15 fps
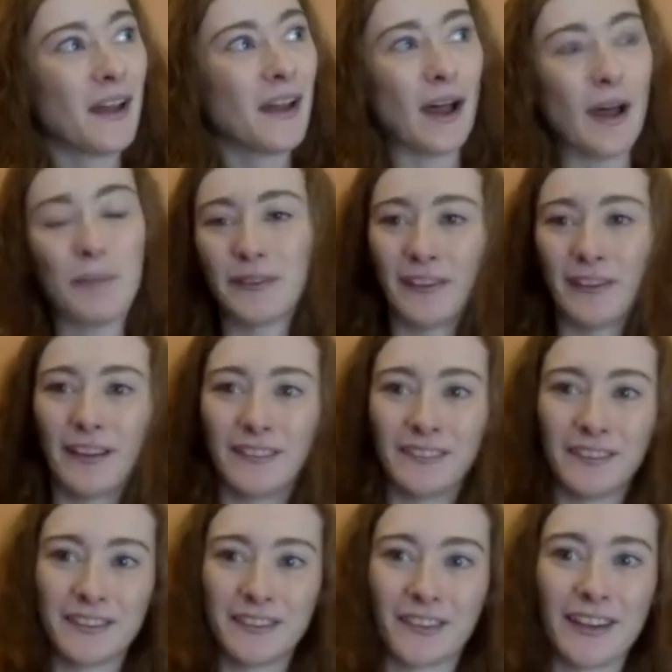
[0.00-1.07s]
hops along
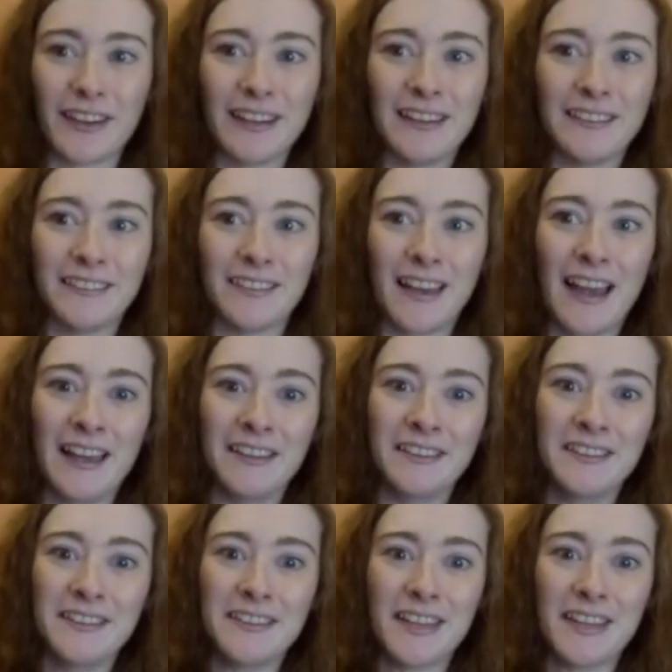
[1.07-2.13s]
the trees, and